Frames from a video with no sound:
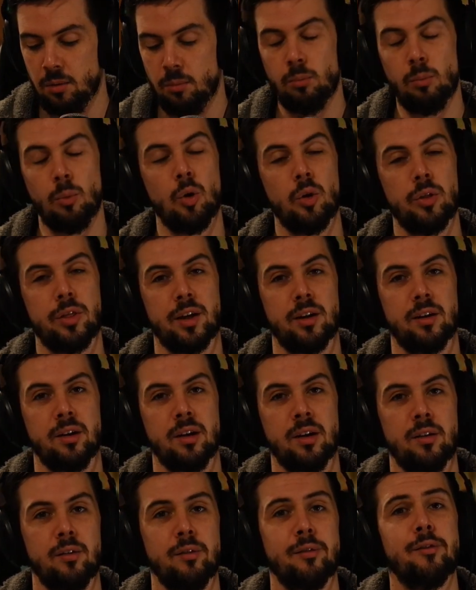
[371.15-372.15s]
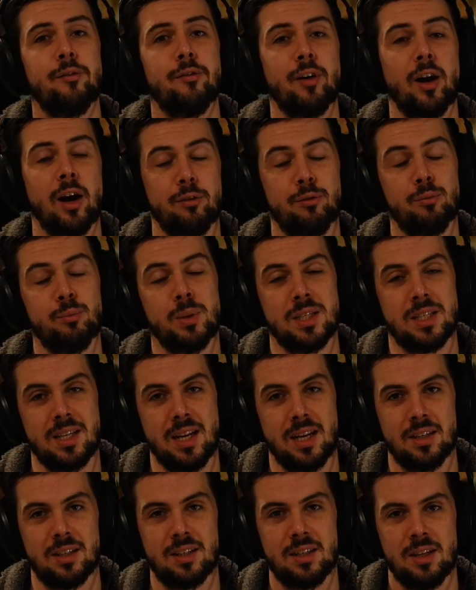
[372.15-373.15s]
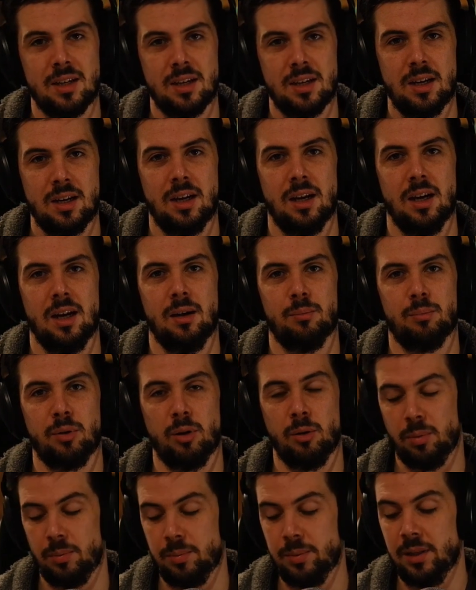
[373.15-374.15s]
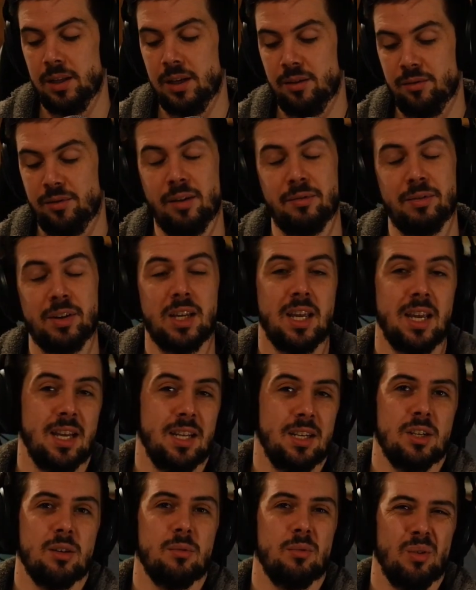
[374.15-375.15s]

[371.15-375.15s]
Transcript: more than 5% uh, probability of having cancer.